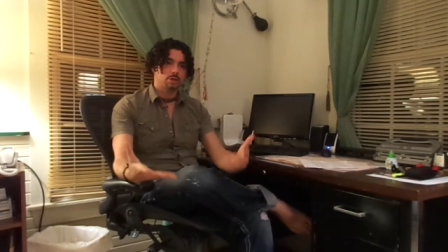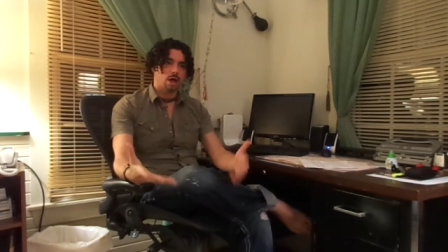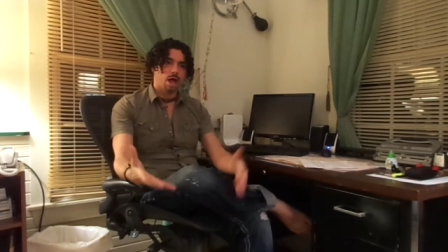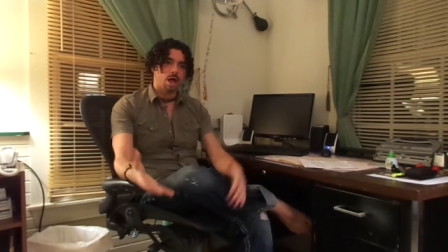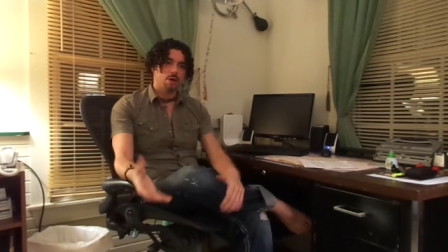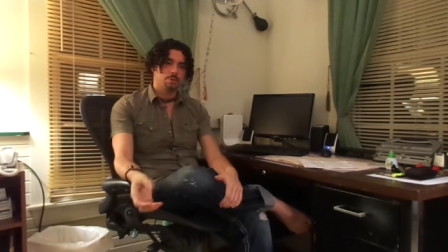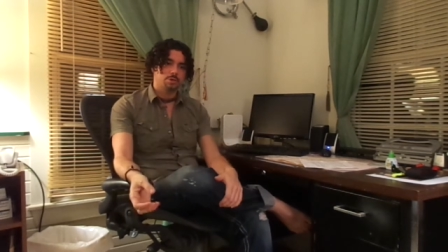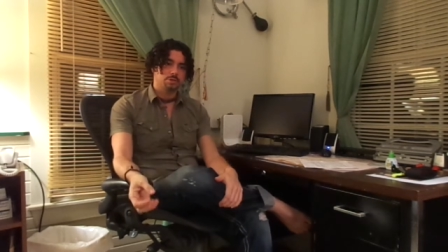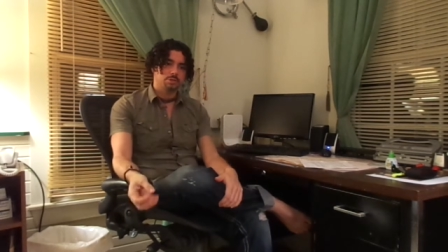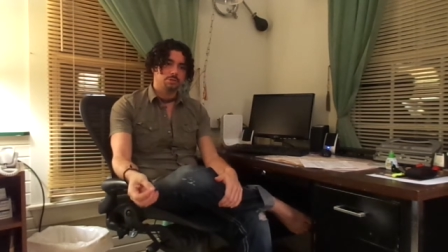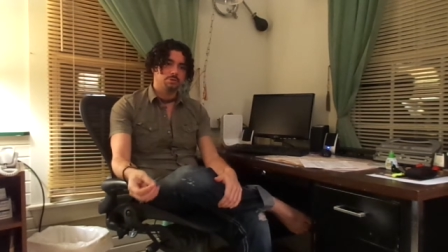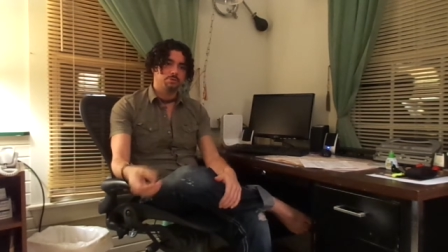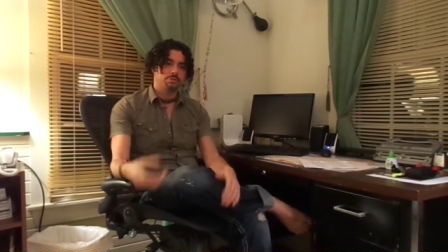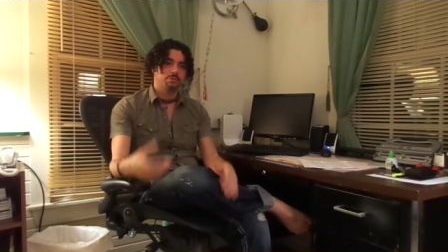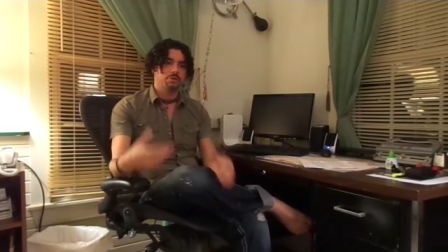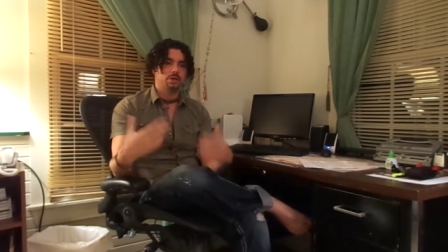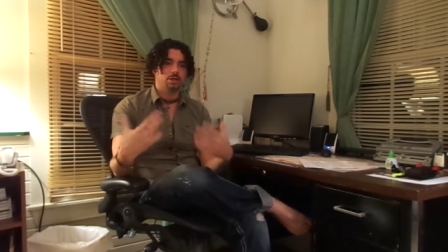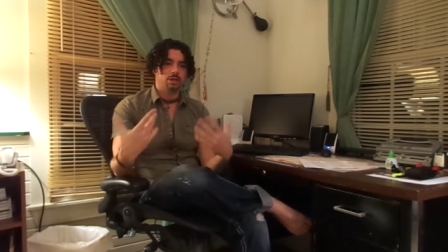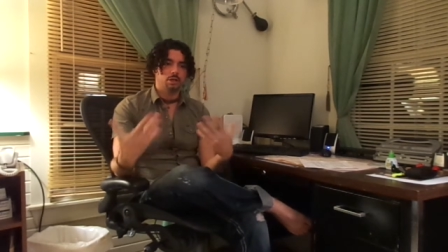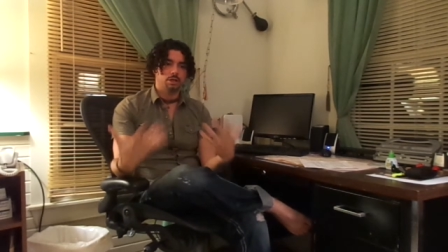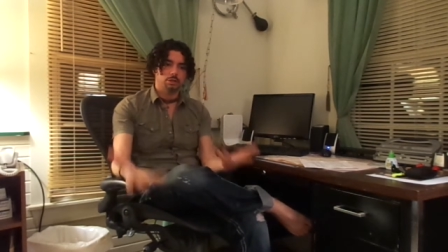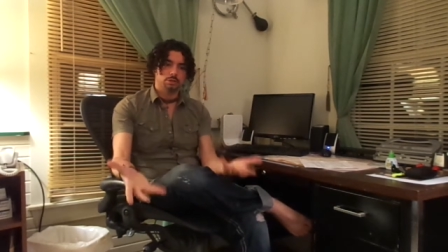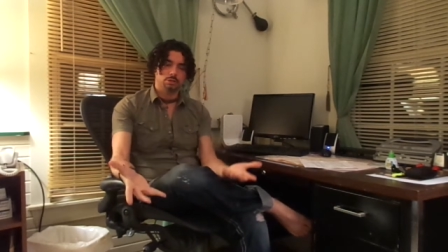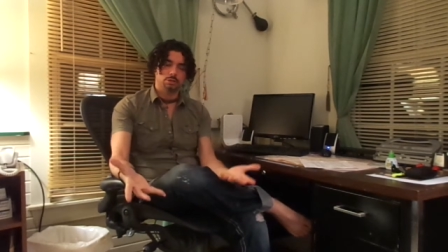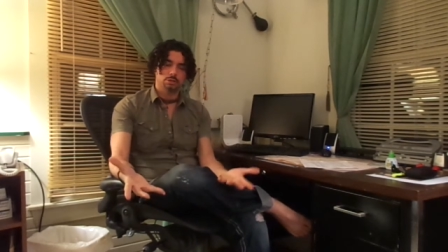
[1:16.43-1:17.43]
I was
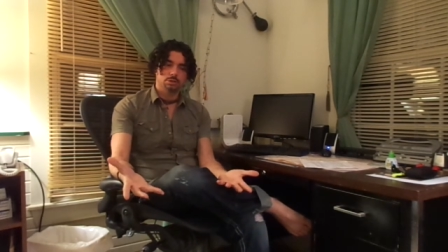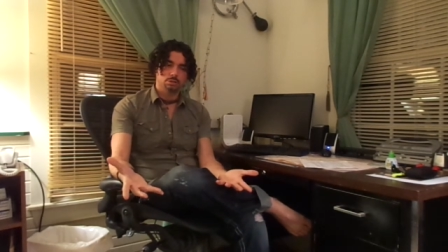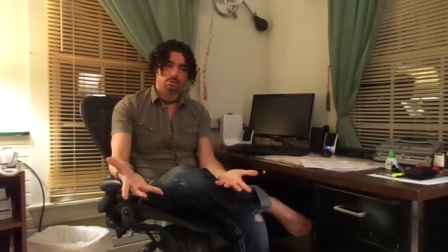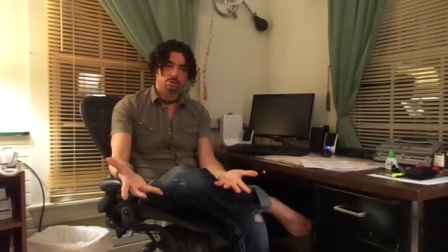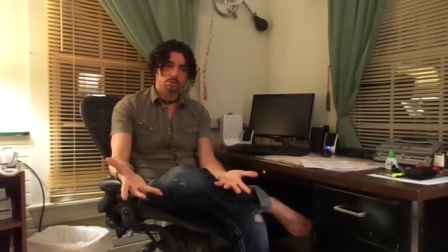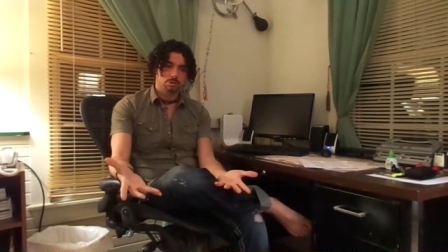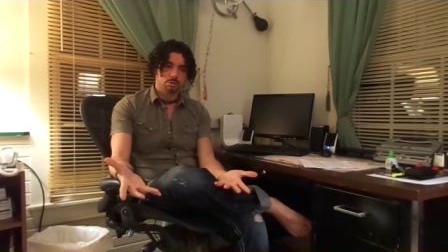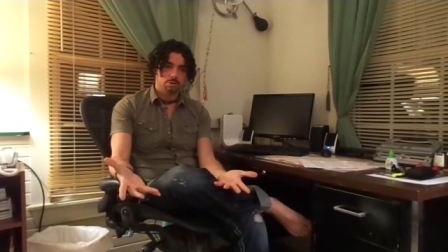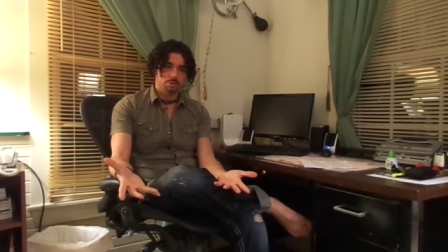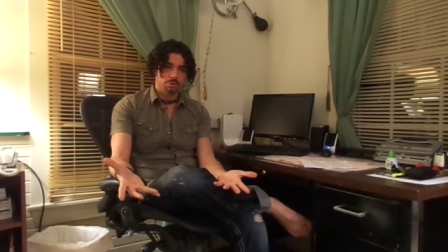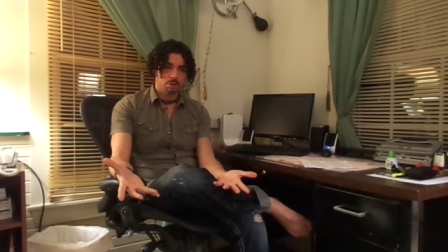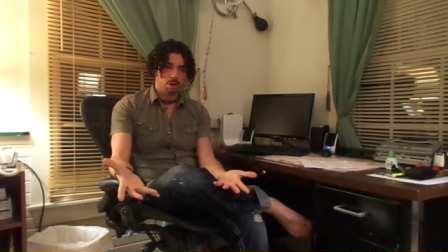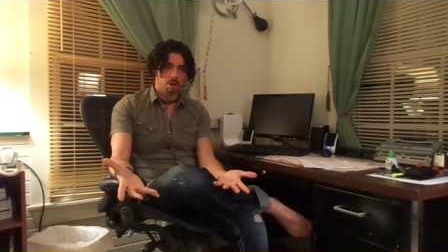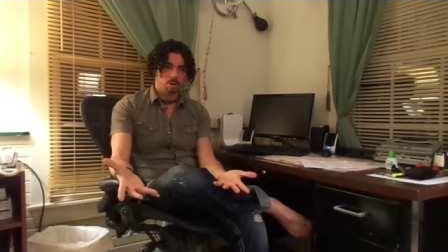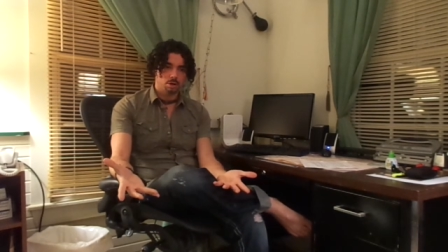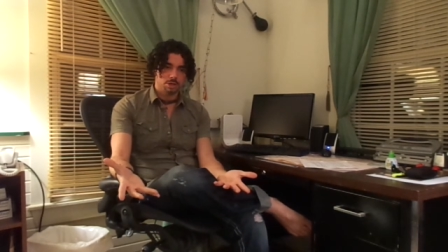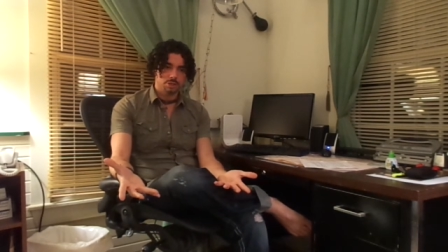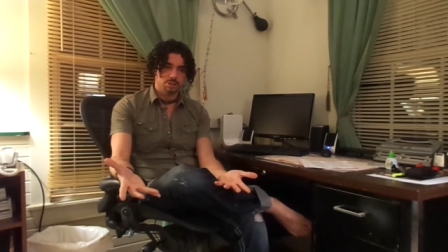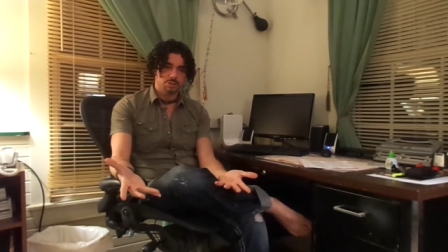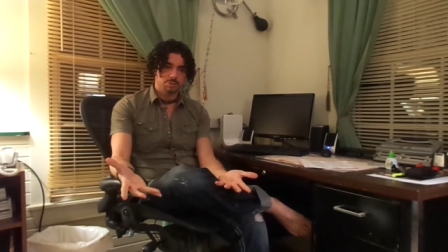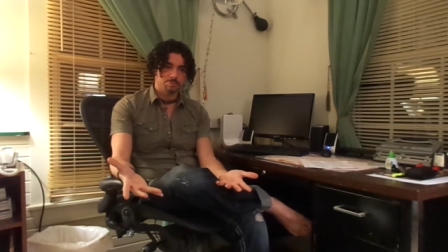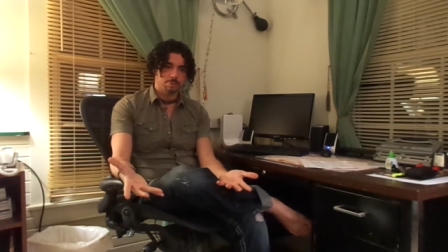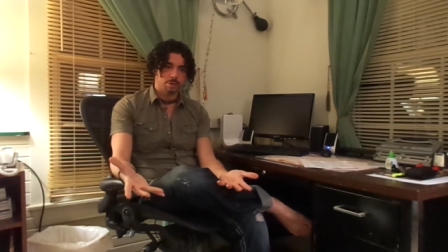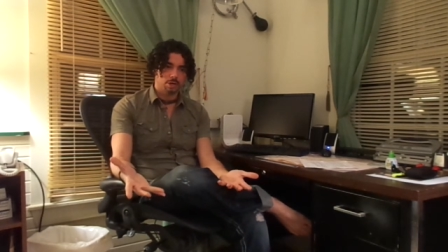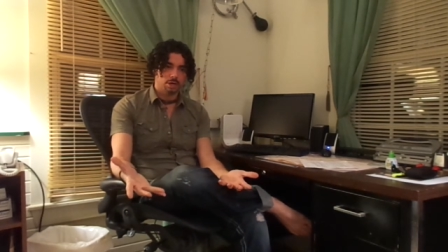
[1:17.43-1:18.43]
filled the Holy
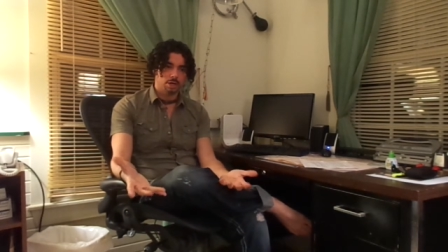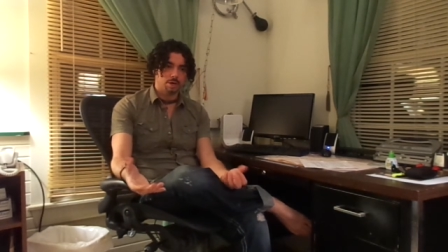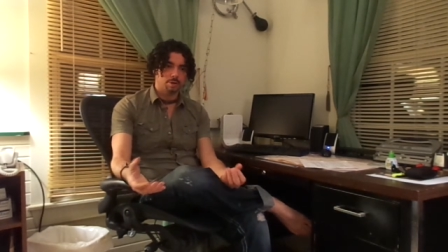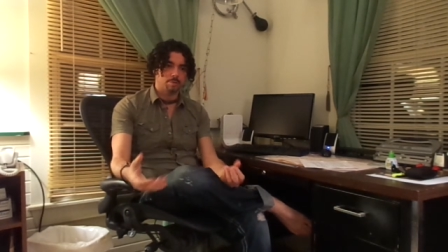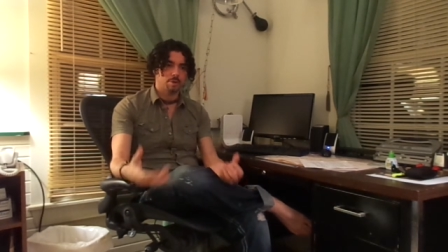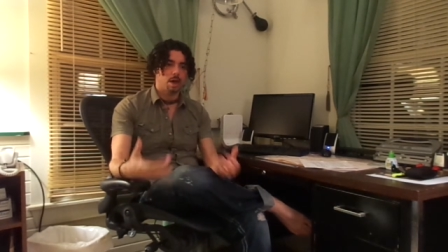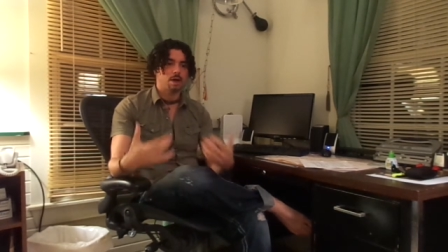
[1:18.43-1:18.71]
Spirit.